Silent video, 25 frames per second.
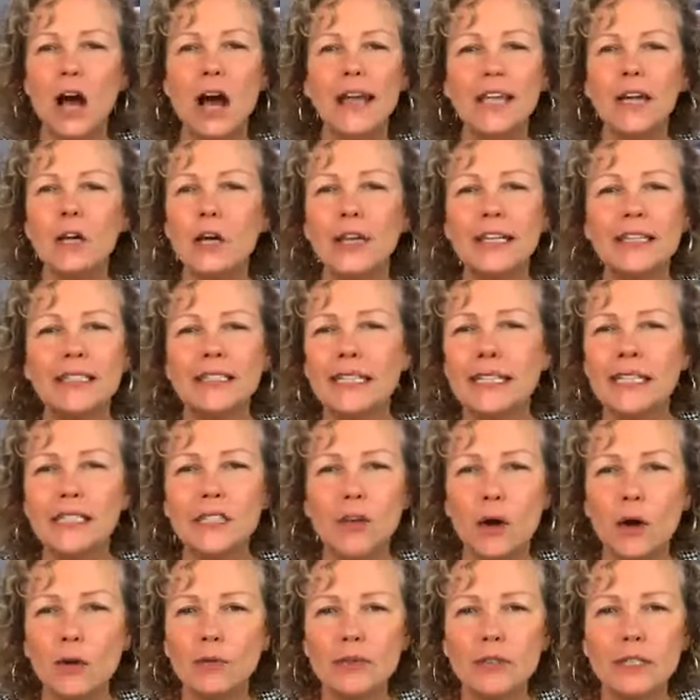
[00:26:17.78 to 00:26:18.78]
high
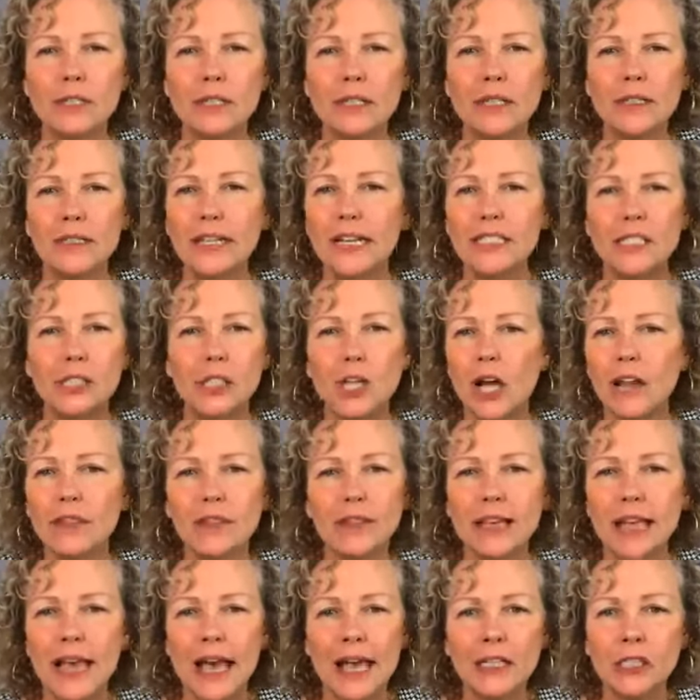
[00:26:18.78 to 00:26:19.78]
ketones. That's
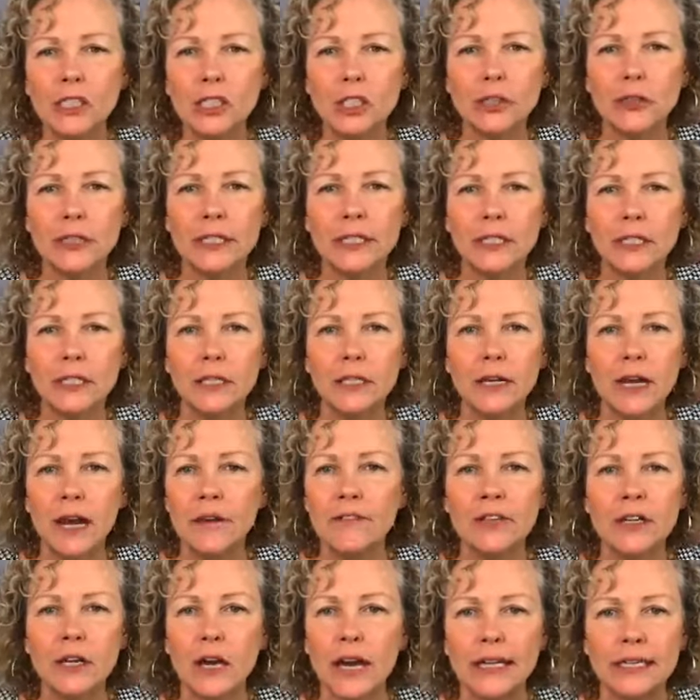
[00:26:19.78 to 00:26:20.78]
not the answer here,
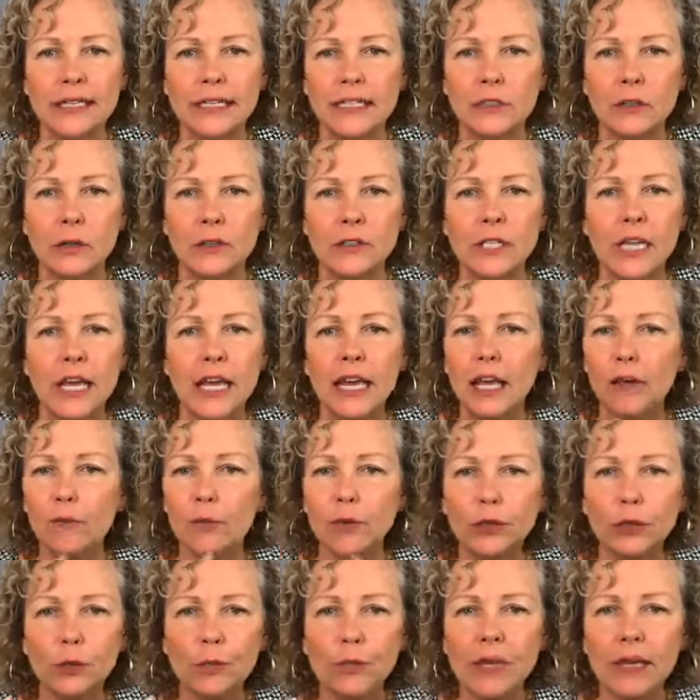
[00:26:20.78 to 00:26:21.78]
having high ketones.
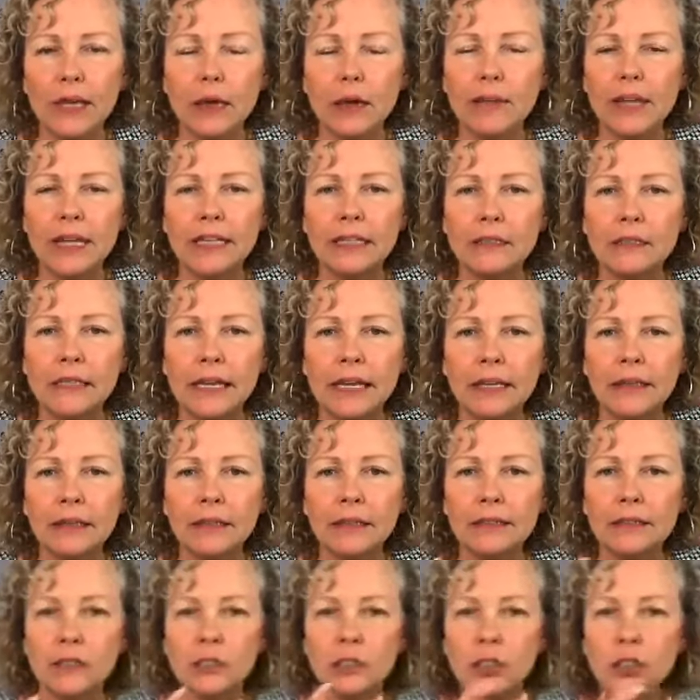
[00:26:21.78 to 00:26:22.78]
When you pee on that stick
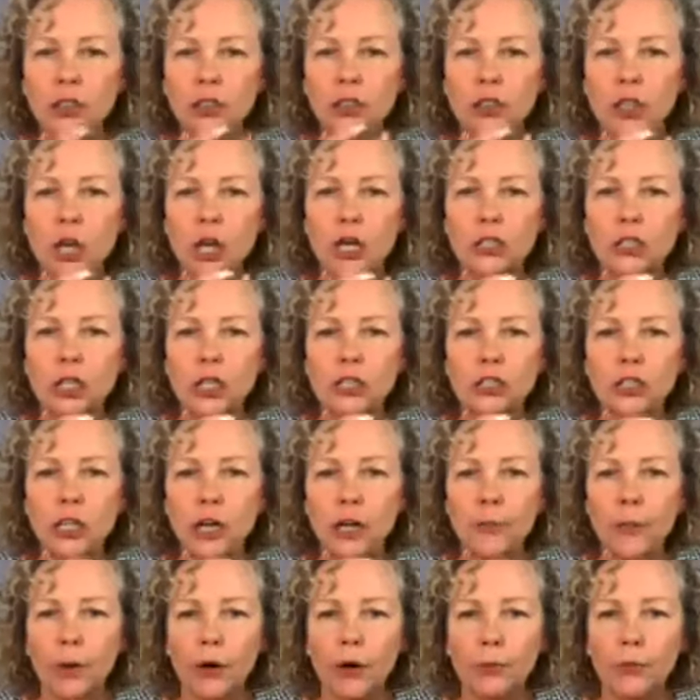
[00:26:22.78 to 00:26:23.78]
and it doesn't turn dark, dark,
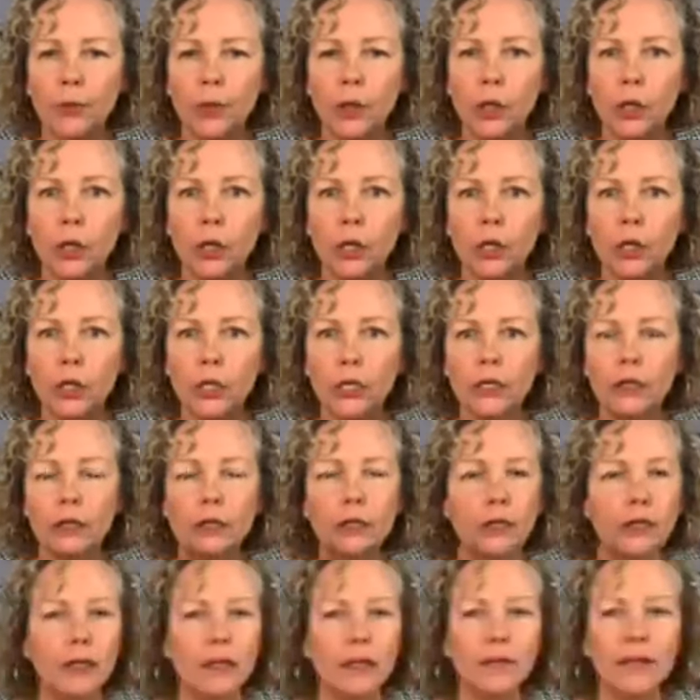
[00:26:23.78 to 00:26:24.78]
dark purple,
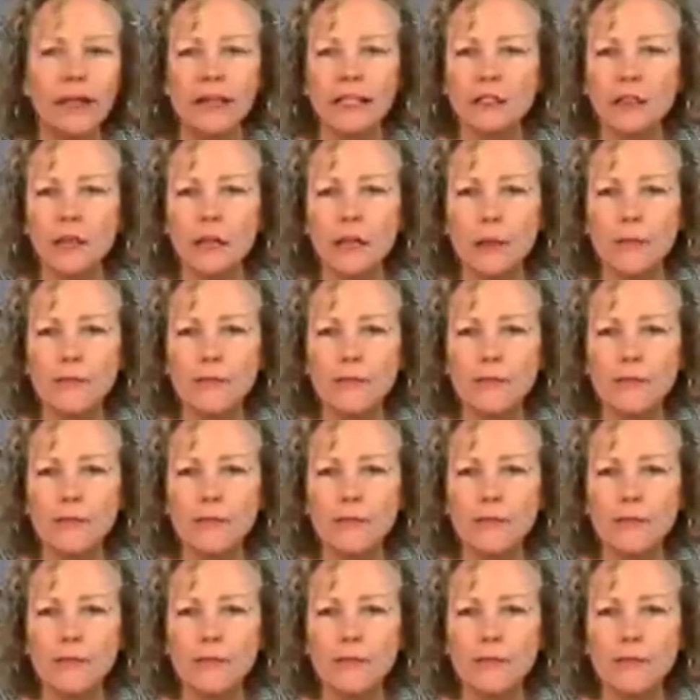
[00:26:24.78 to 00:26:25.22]
that's